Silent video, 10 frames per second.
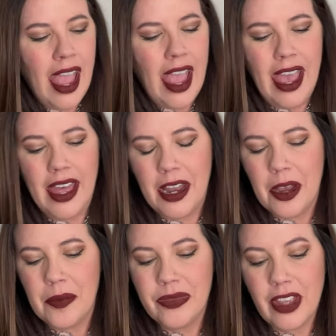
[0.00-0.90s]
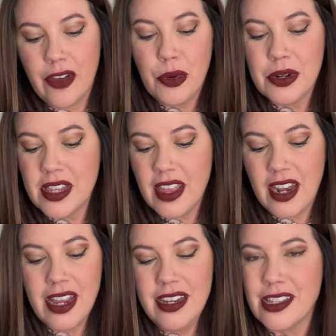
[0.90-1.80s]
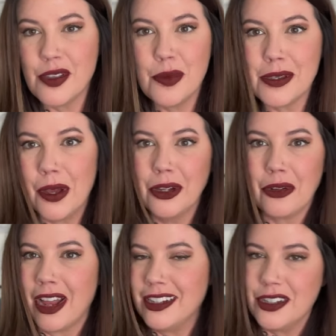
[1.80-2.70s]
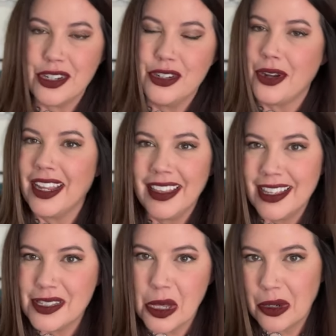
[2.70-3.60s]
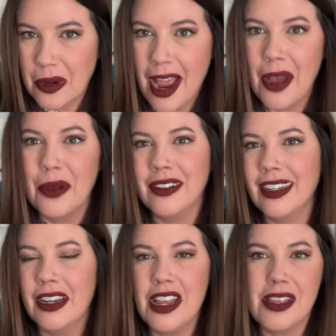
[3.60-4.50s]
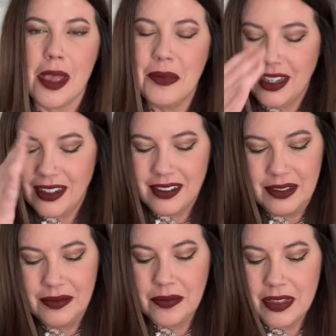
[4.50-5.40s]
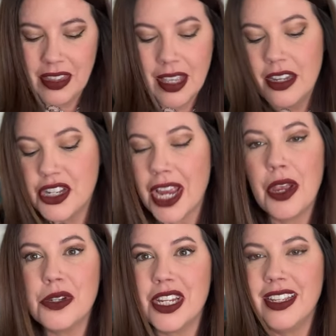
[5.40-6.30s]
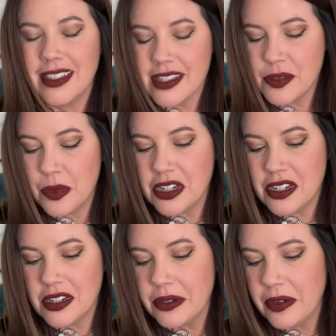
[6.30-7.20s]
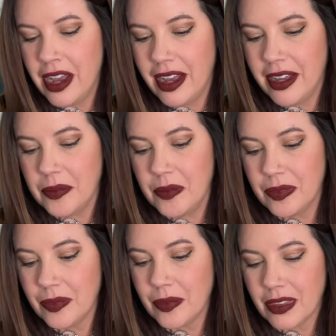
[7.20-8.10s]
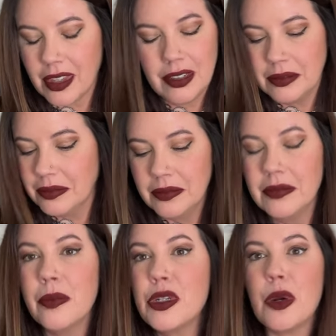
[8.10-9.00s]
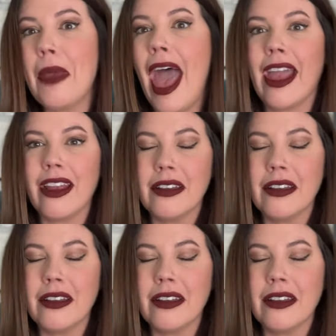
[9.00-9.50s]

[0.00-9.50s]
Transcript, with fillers: and um, of course in the nineties it was all grunge and dragging things on the ground, and I mean Jenco jeans, which um, which are back.